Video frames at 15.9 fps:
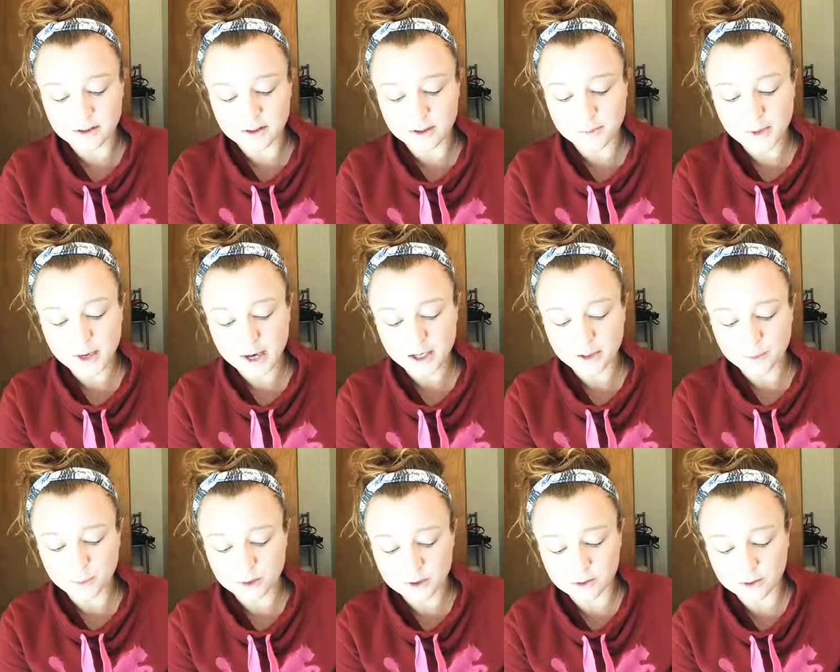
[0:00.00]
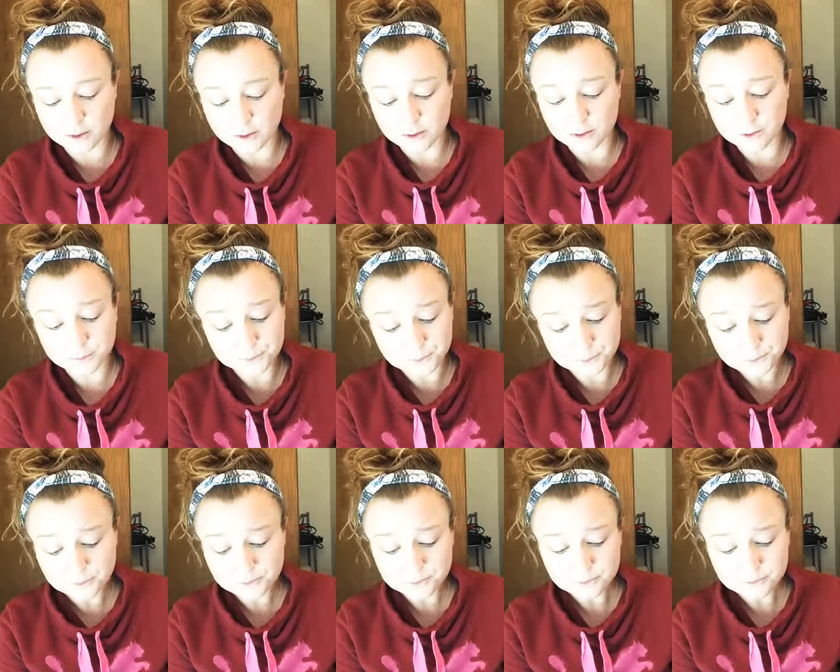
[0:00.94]
packed bristles,
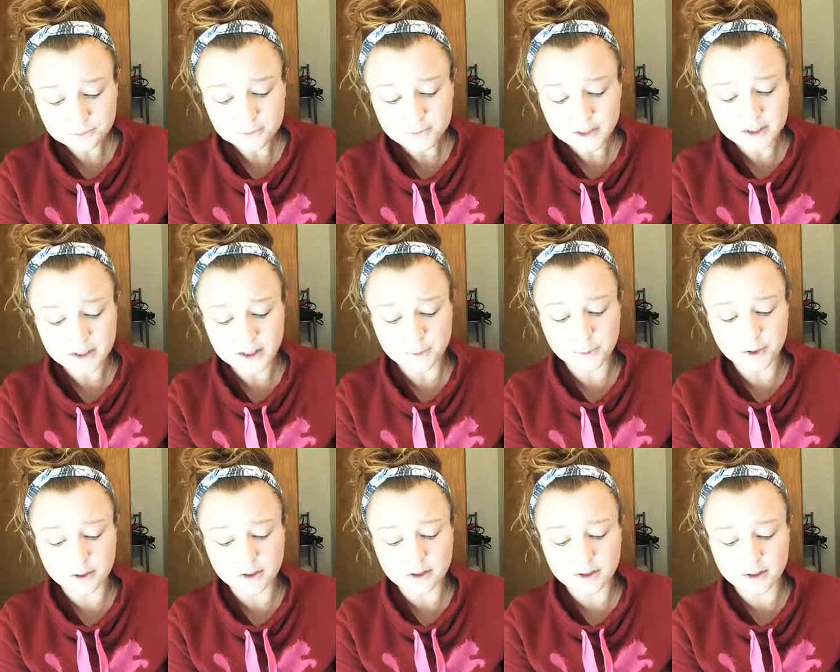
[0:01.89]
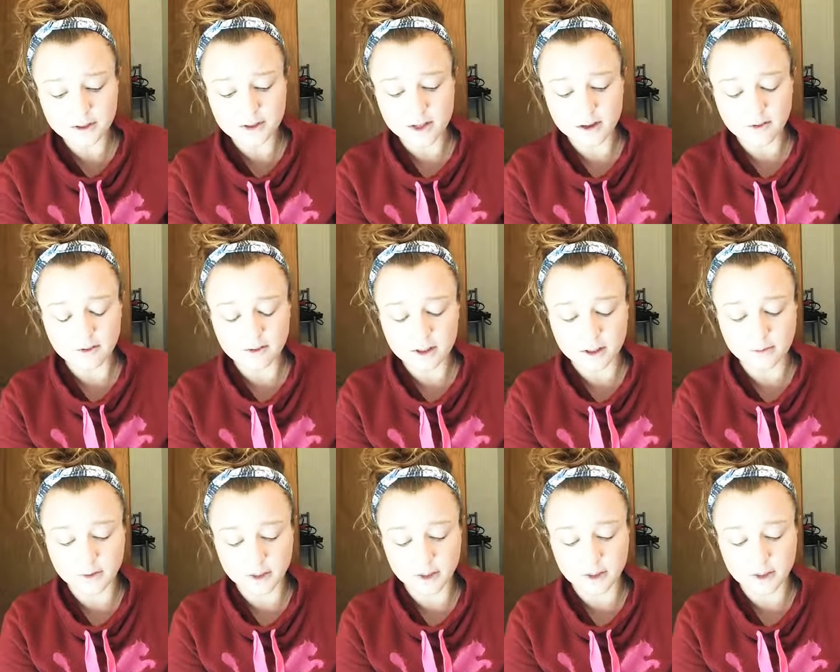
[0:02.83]
typically does have a divot in the